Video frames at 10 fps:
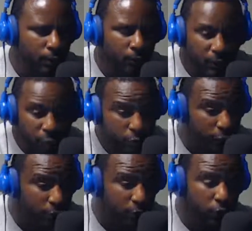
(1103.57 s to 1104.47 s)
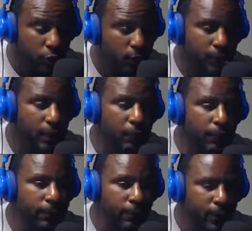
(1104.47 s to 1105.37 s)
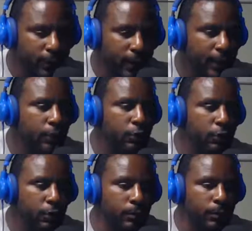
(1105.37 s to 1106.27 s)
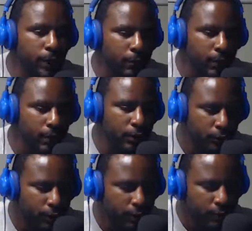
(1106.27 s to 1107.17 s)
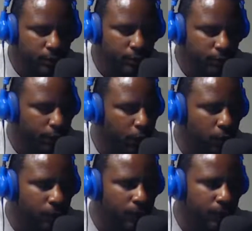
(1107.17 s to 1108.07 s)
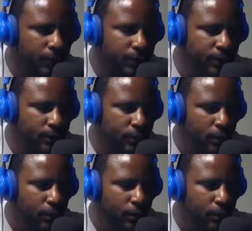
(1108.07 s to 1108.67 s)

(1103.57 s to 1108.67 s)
And you should be able to feel like that and you should be able to enjoy yourself when you go to these places.